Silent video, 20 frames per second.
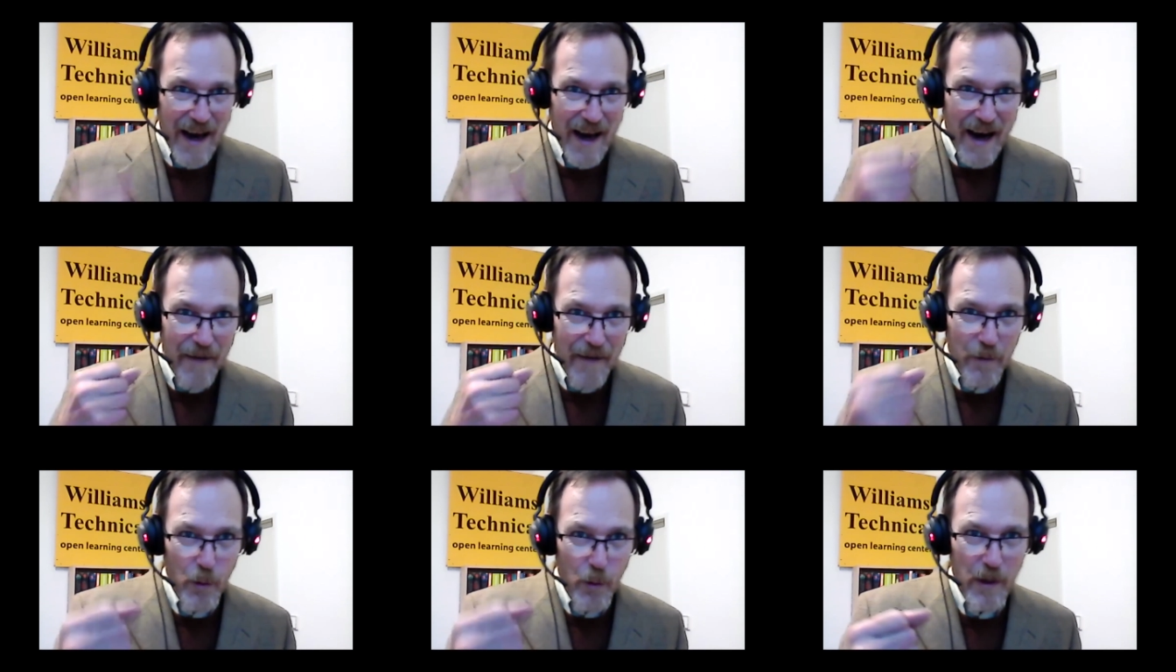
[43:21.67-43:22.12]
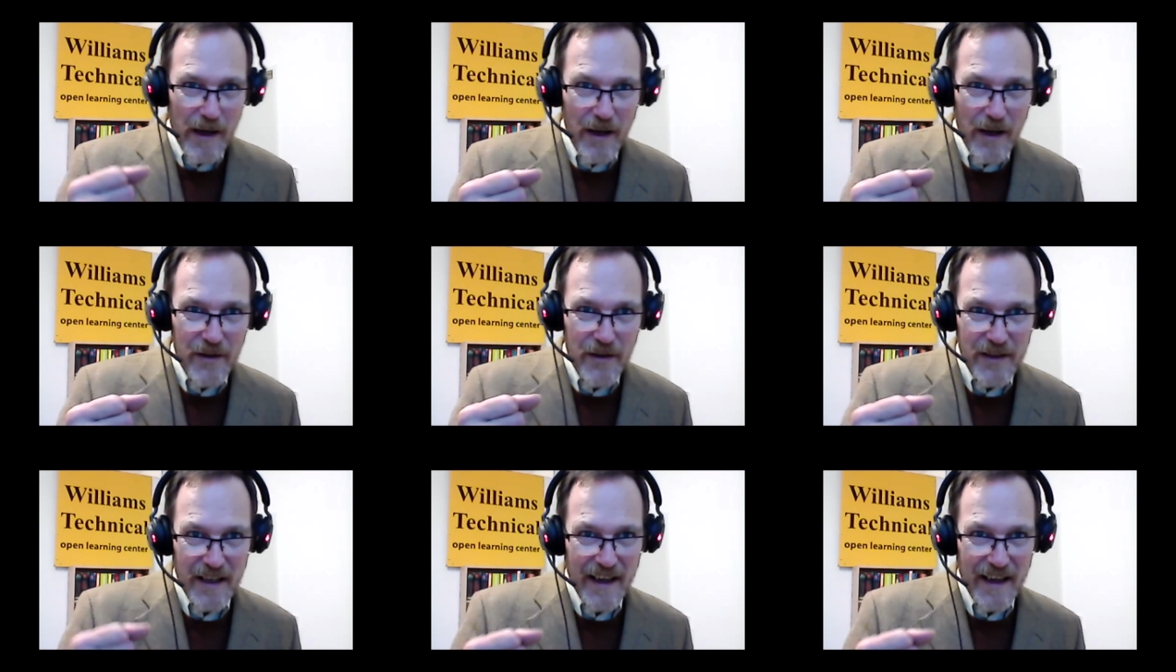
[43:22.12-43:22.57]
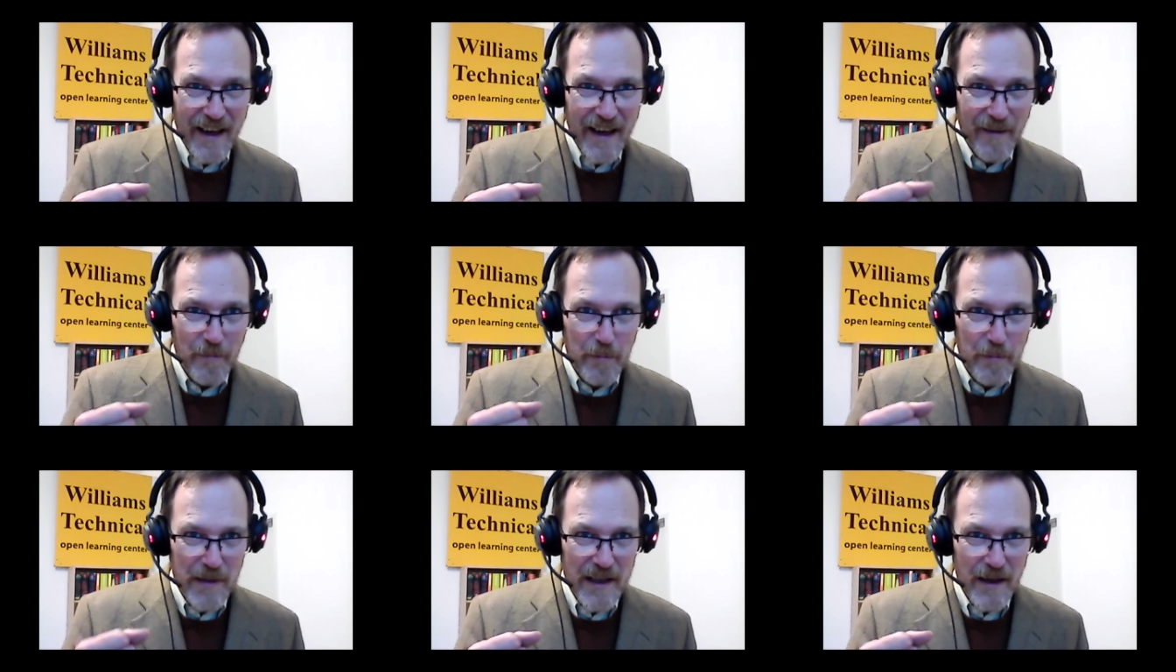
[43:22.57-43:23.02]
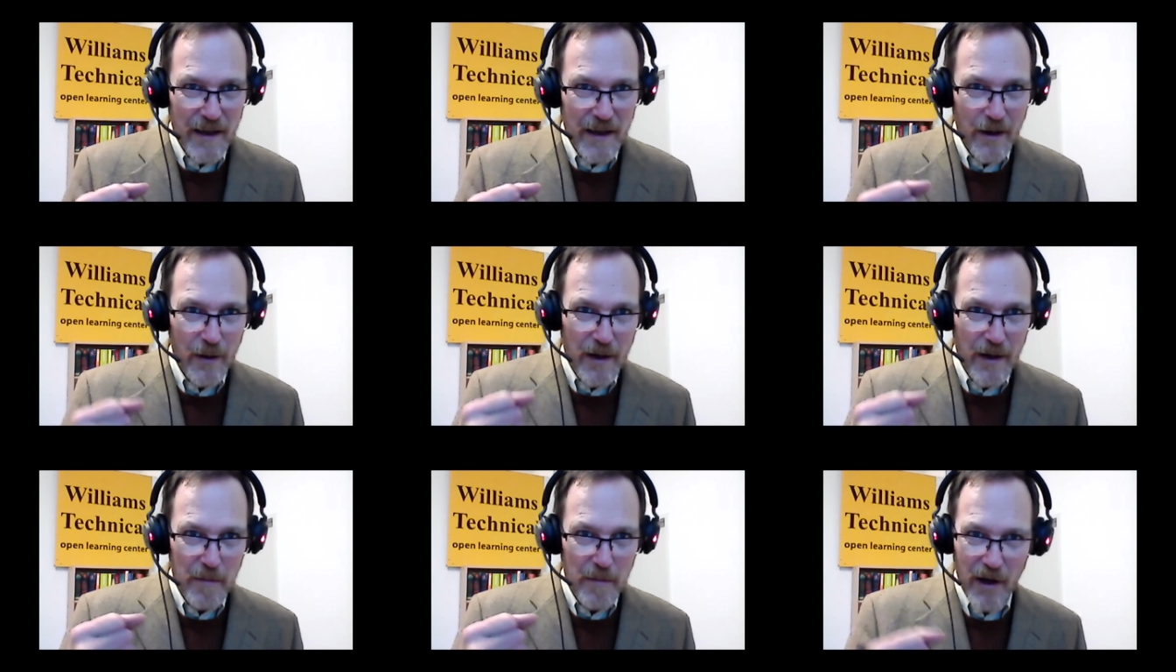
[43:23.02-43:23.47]
Everyone else can have
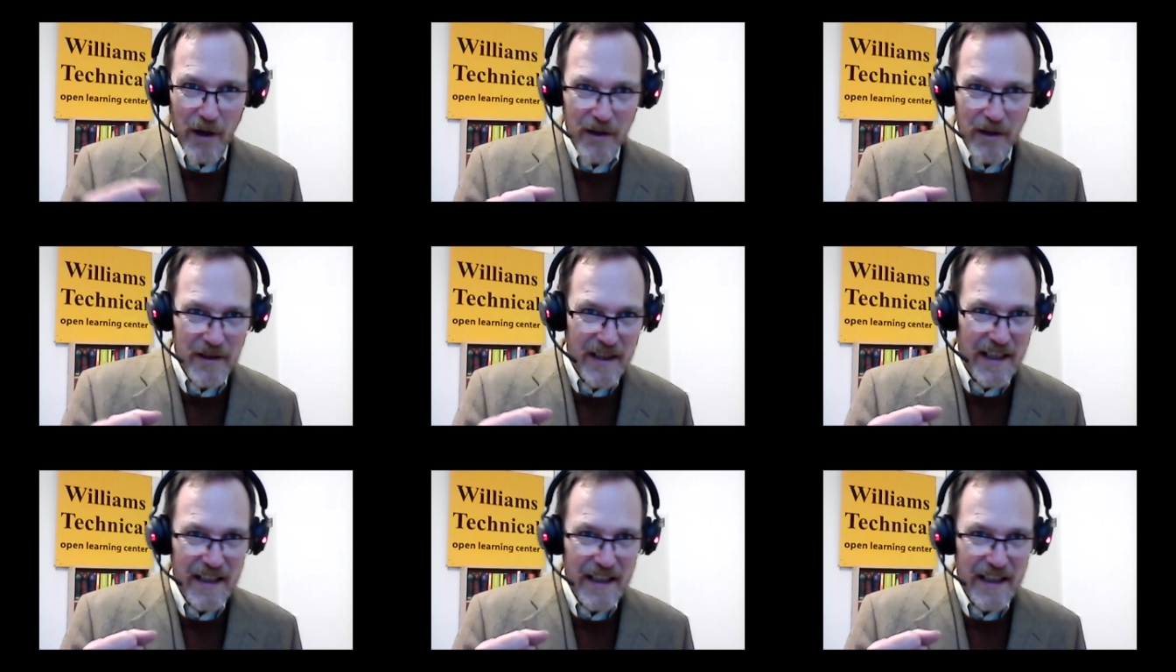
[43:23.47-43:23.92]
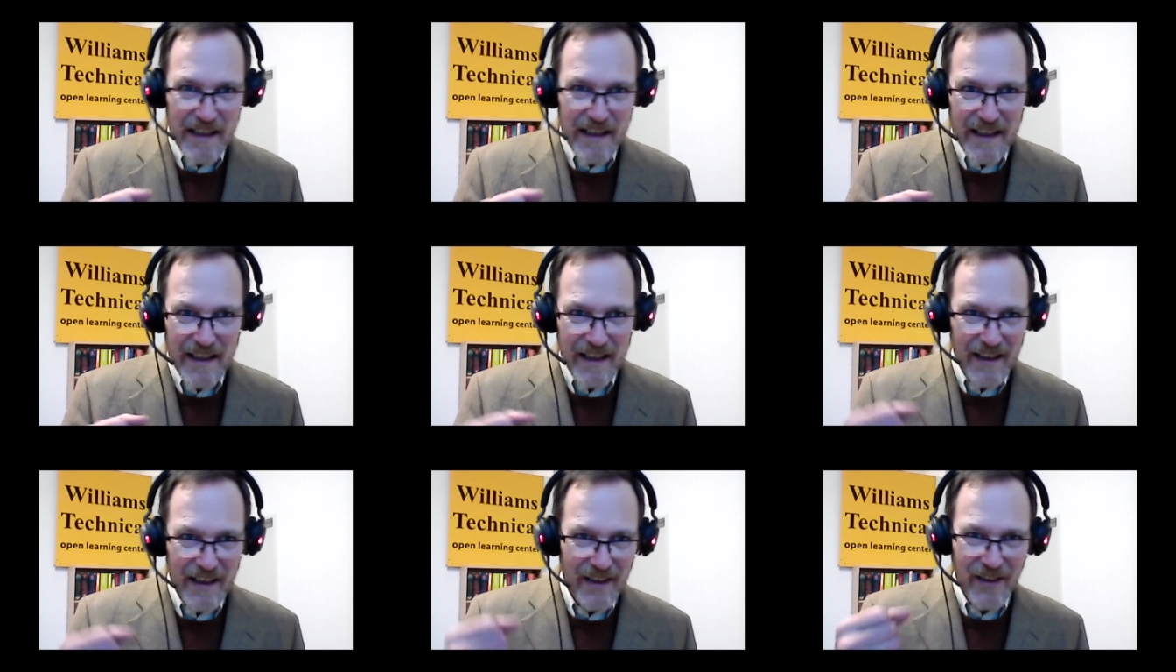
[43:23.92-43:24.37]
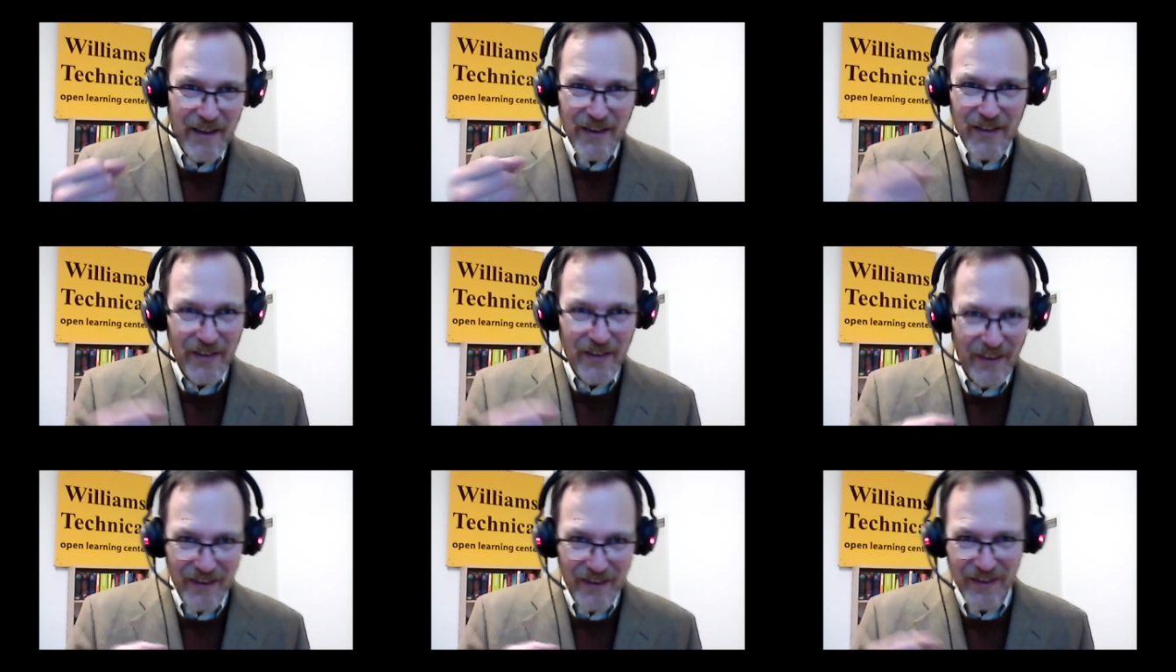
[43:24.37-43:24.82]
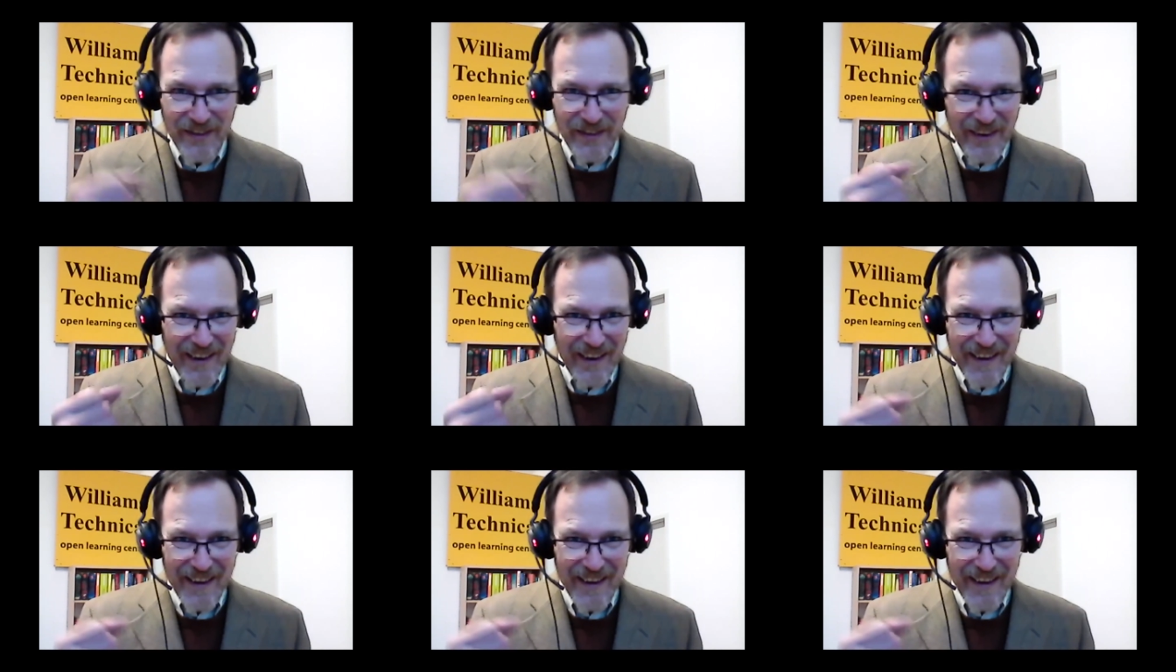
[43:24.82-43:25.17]
beer and martinis and